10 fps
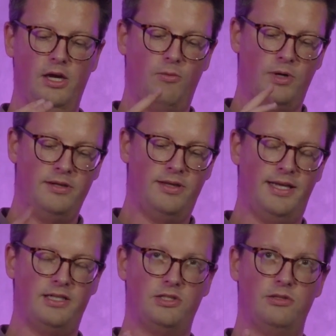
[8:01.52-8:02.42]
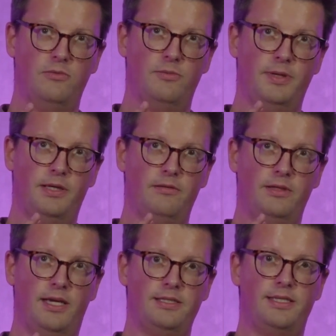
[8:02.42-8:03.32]
one of the things that would be
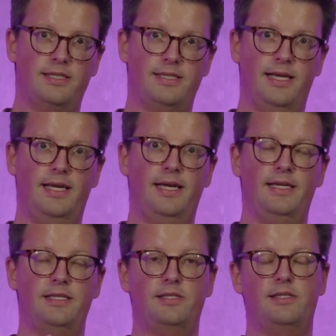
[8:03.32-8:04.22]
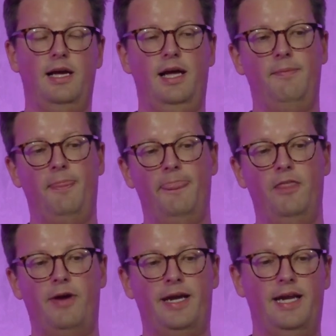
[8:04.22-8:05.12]
nice to see is
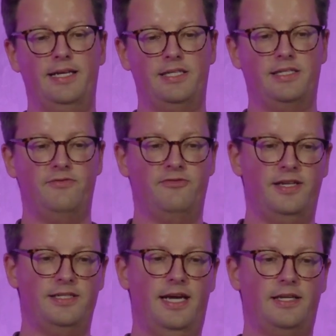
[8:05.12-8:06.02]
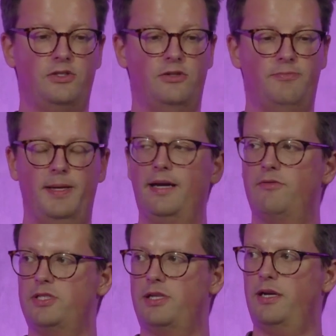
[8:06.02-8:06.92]
the regulators and fintech sort of being able
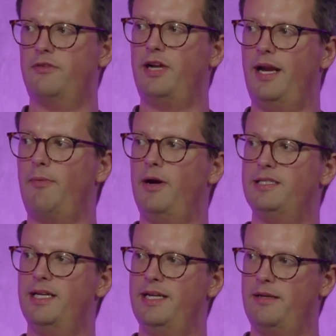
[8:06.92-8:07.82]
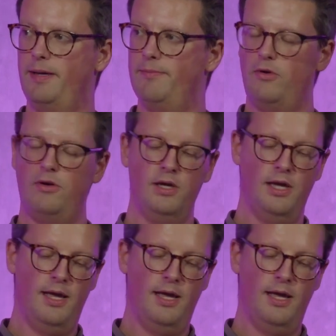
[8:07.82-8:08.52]
to kind of collaborate a little bit more.